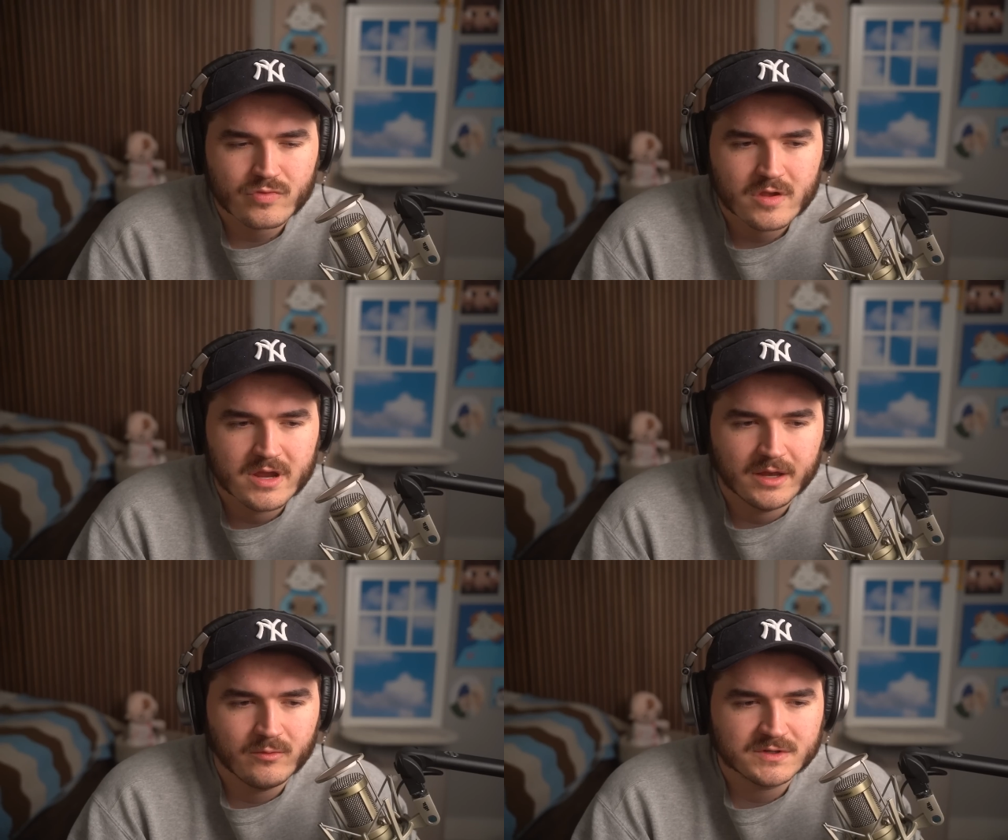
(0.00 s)

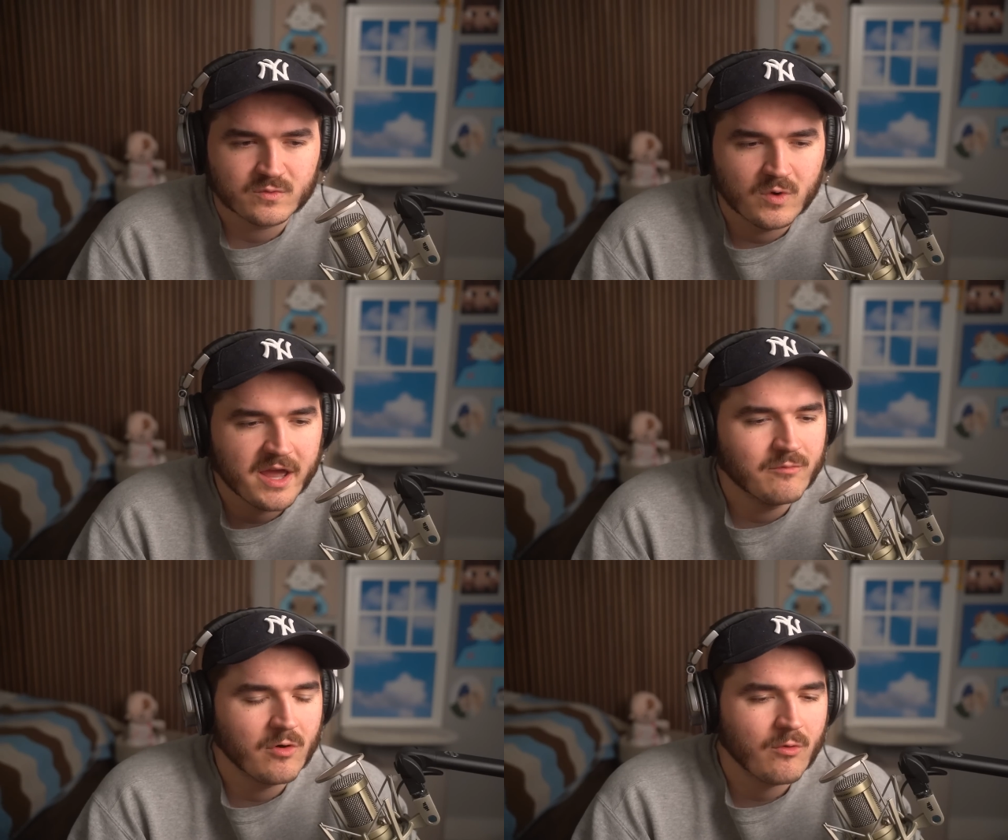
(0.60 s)
It was
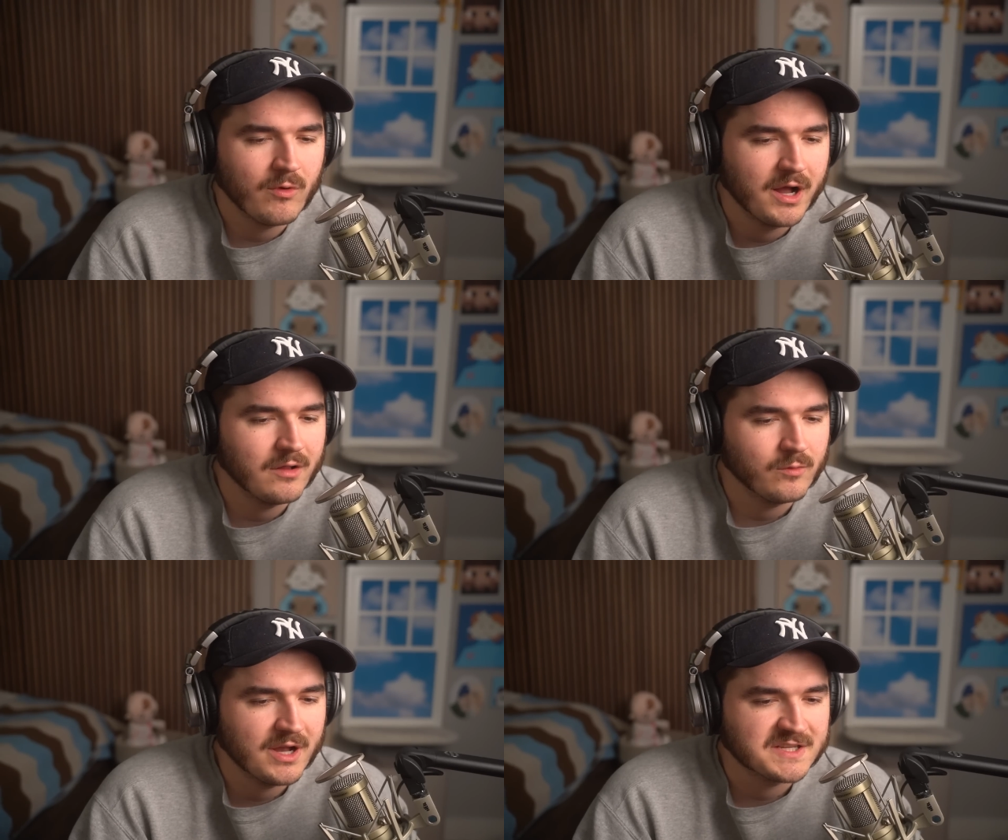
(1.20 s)
way more
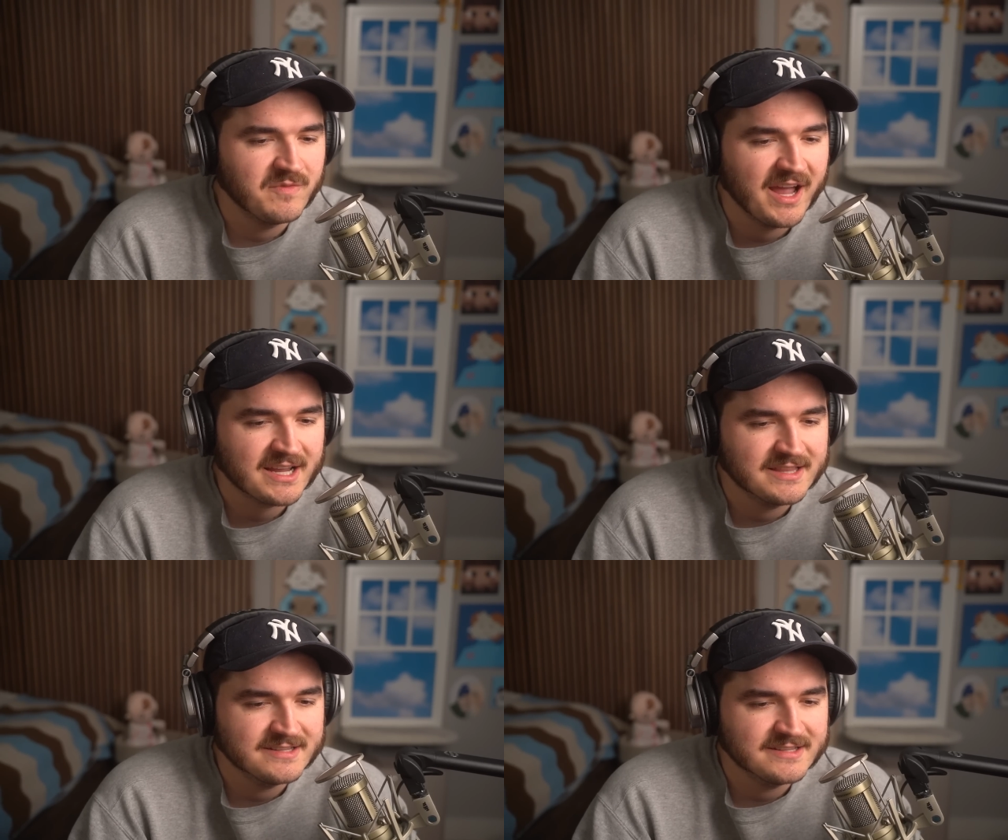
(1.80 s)
Wild West back in the